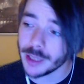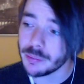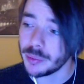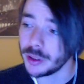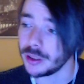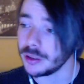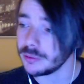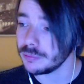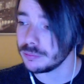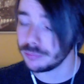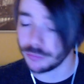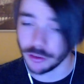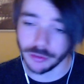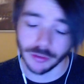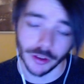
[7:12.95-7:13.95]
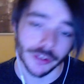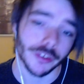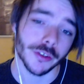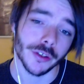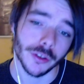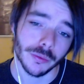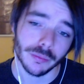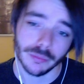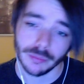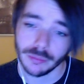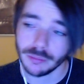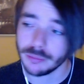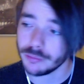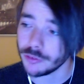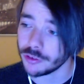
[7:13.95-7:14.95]
but just like,
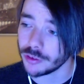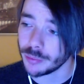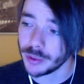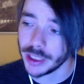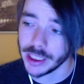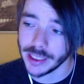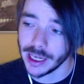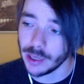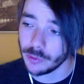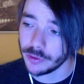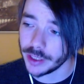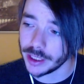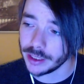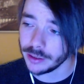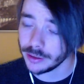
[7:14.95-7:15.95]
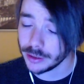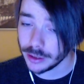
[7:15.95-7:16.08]
just to lay that out there.